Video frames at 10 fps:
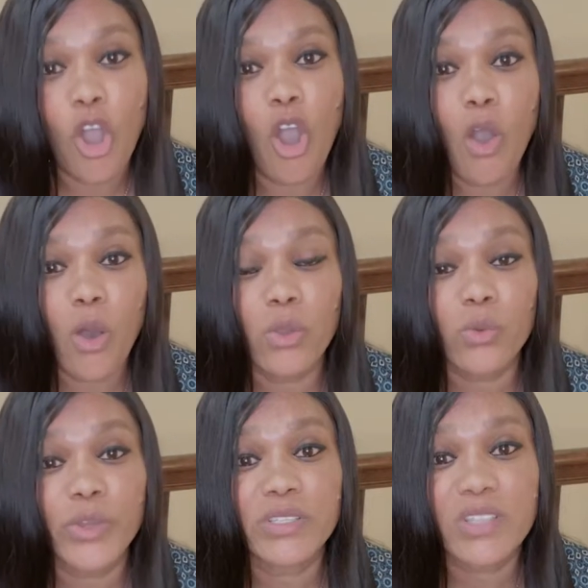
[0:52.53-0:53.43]

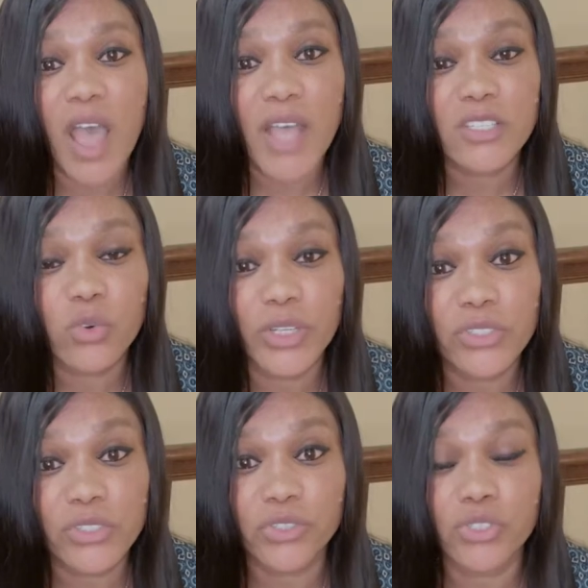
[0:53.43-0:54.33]
always ask
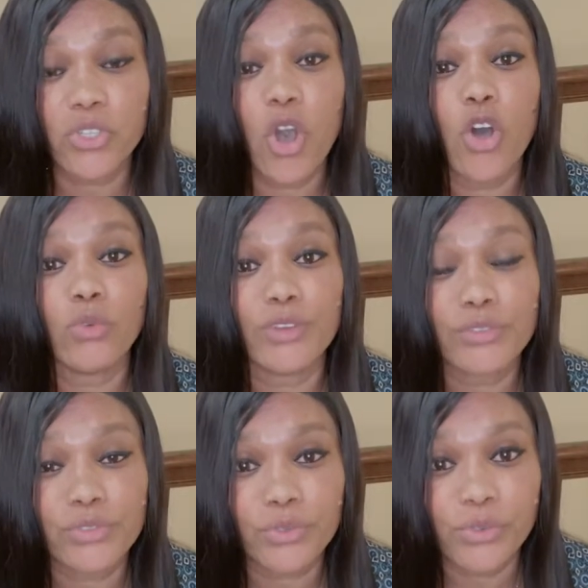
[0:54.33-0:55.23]
questions
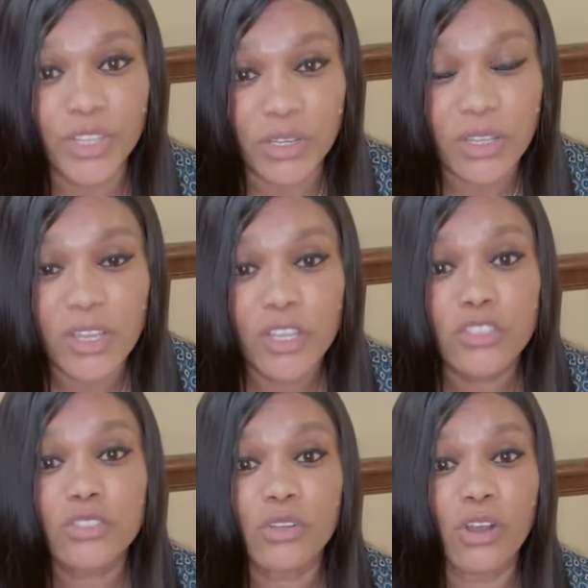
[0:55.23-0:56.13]
always read
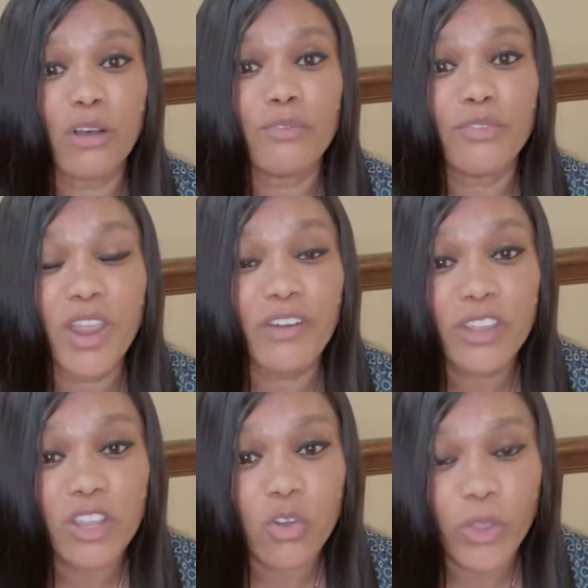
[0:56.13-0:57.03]
so a
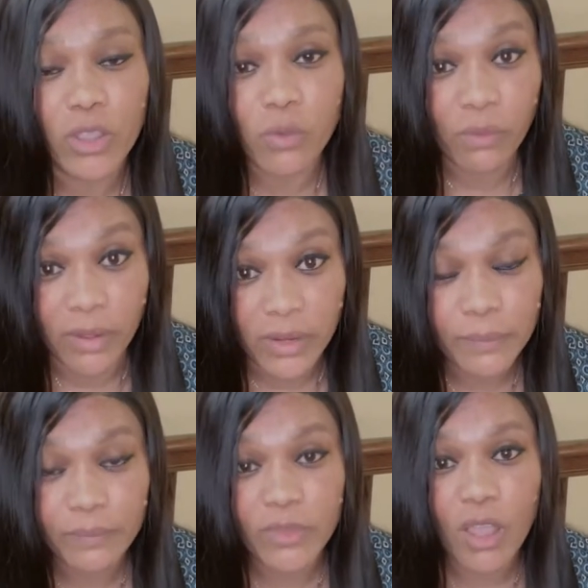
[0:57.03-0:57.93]
very quick
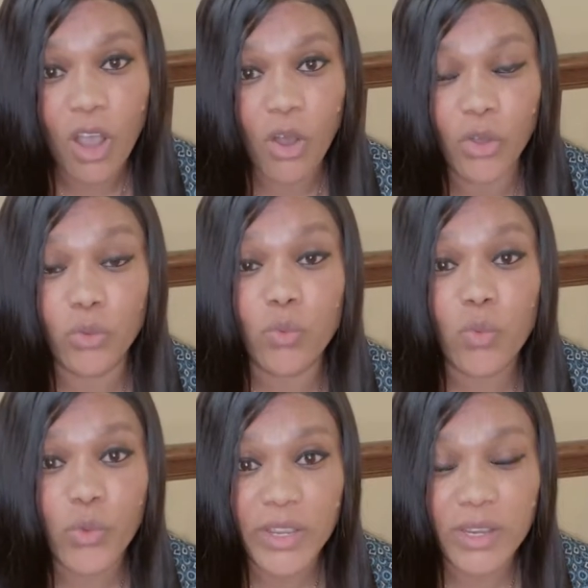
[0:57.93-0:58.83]
one
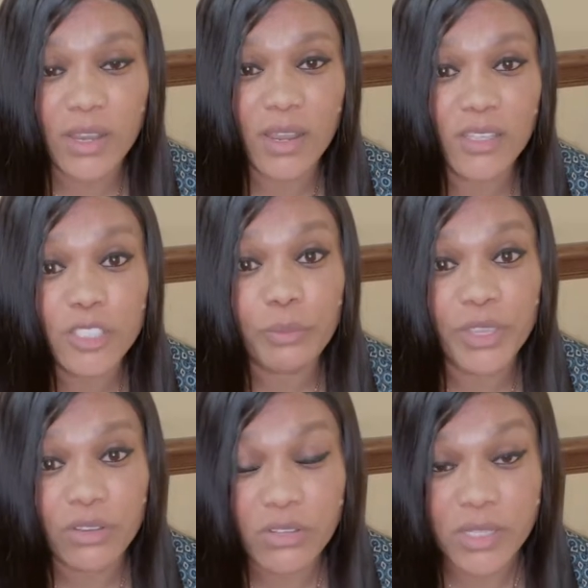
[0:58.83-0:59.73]
on weight loss
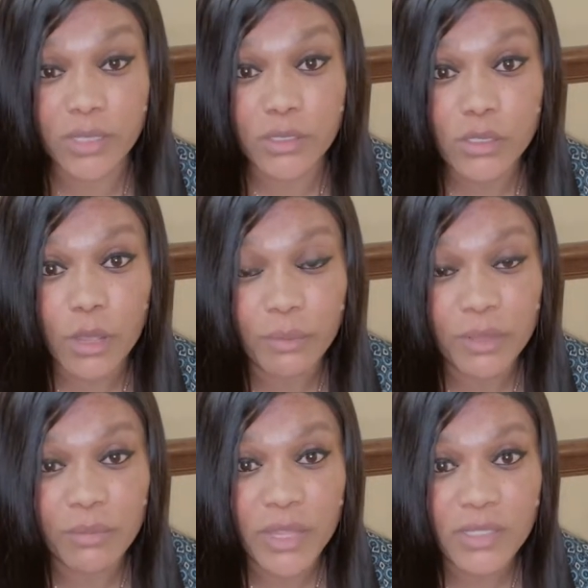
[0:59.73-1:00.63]
pills and
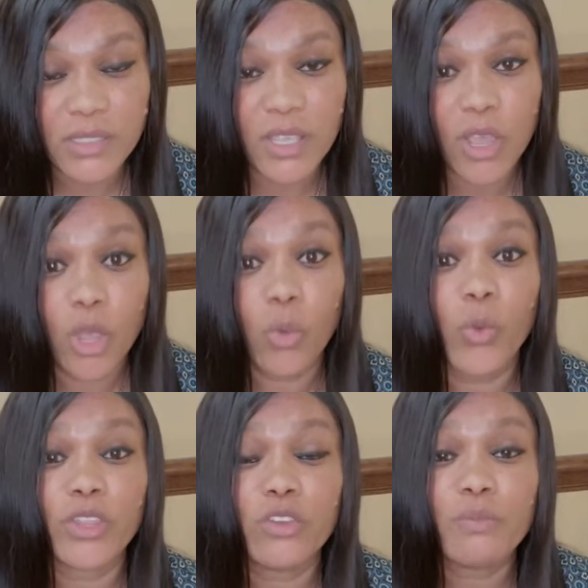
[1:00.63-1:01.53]
supplements.
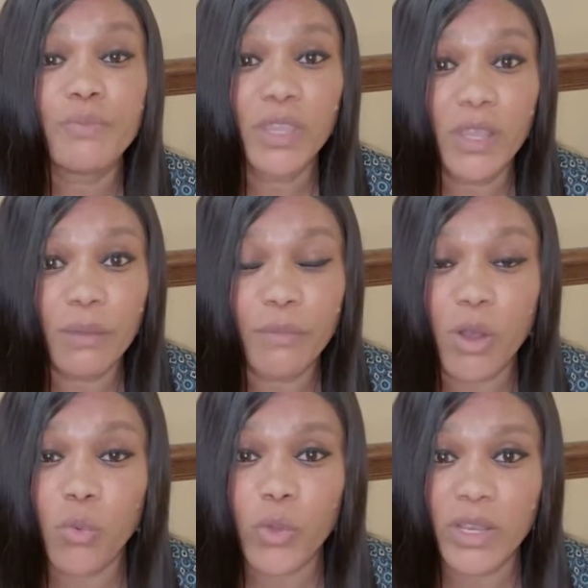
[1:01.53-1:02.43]
When you pick up
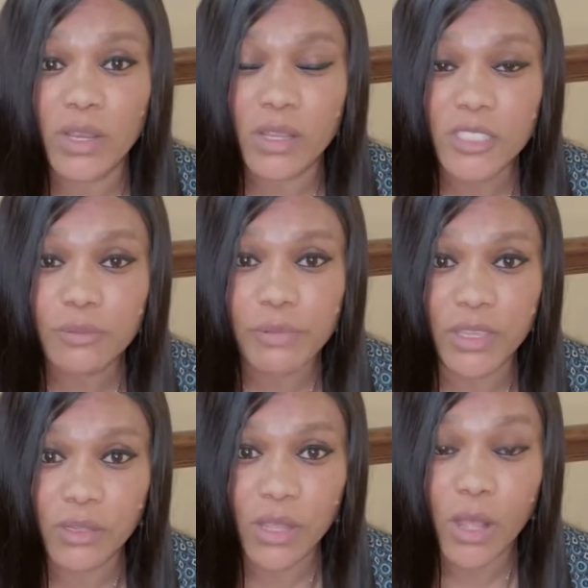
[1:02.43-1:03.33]
a weight loss
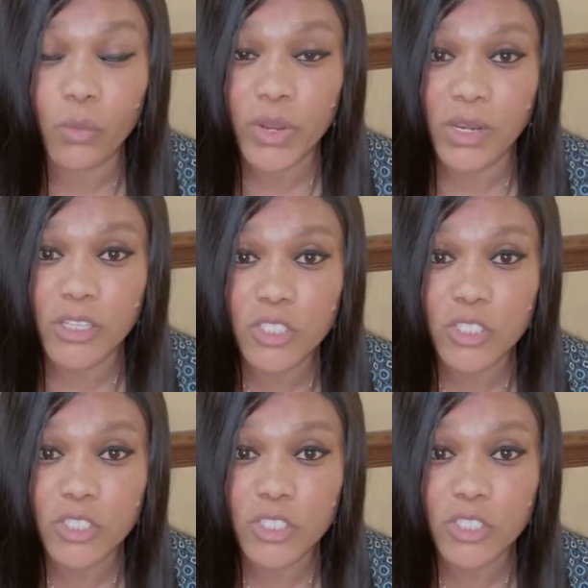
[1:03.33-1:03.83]
pill, a weight loss